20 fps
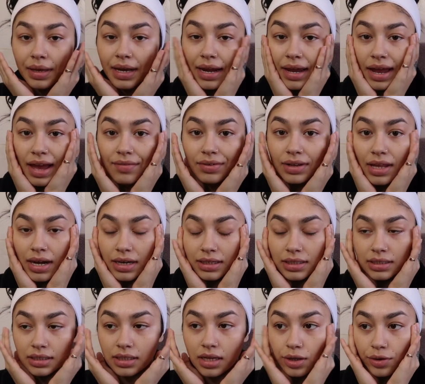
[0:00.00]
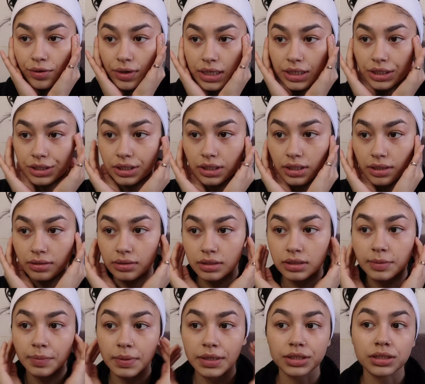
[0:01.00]
and I have a lot of discoloration,
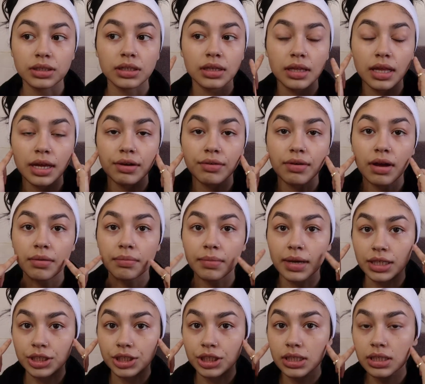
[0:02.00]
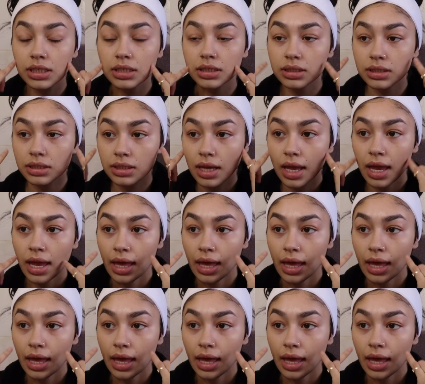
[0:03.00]
especially like around my cheeks